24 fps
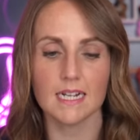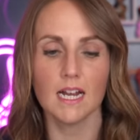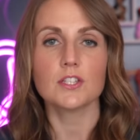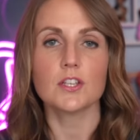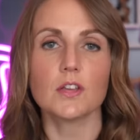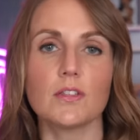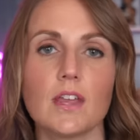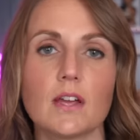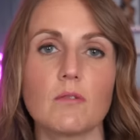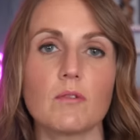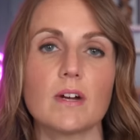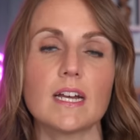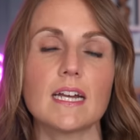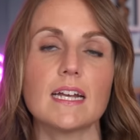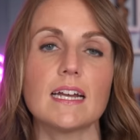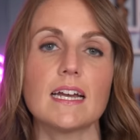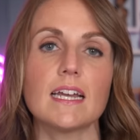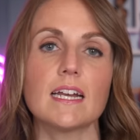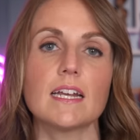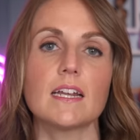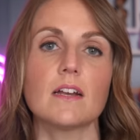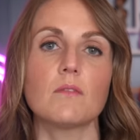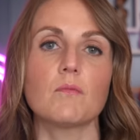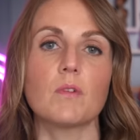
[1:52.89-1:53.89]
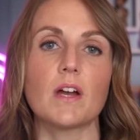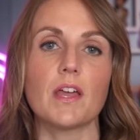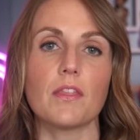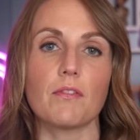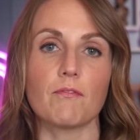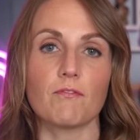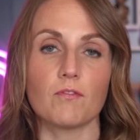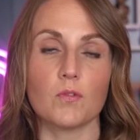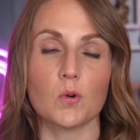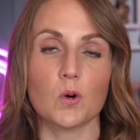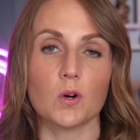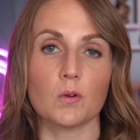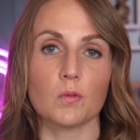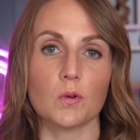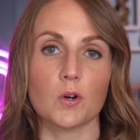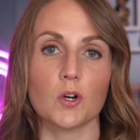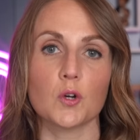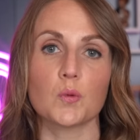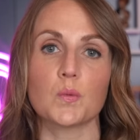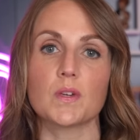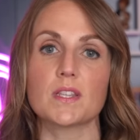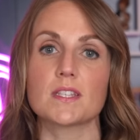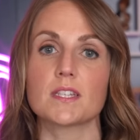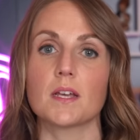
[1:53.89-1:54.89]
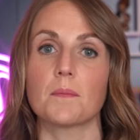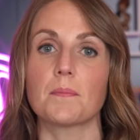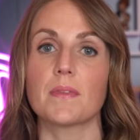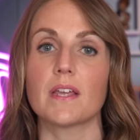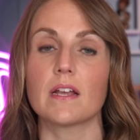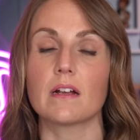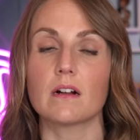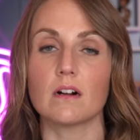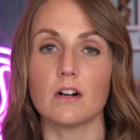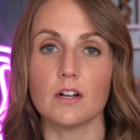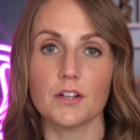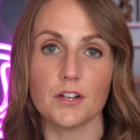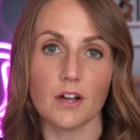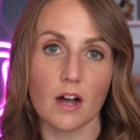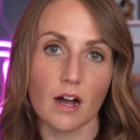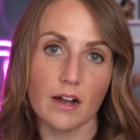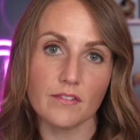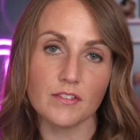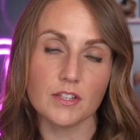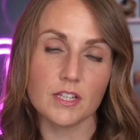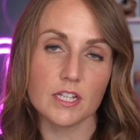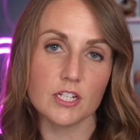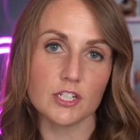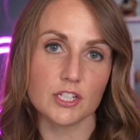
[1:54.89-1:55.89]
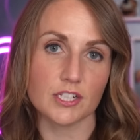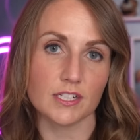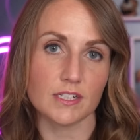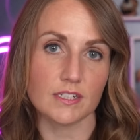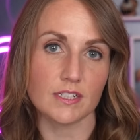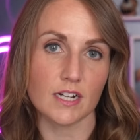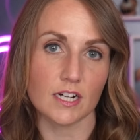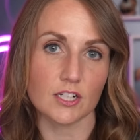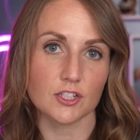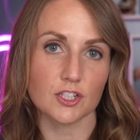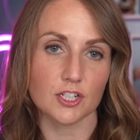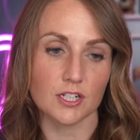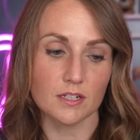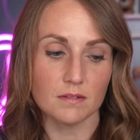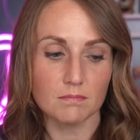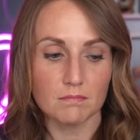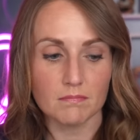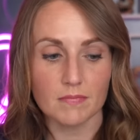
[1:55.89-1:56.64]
So they went ahead and went forward with something called ovulation induction,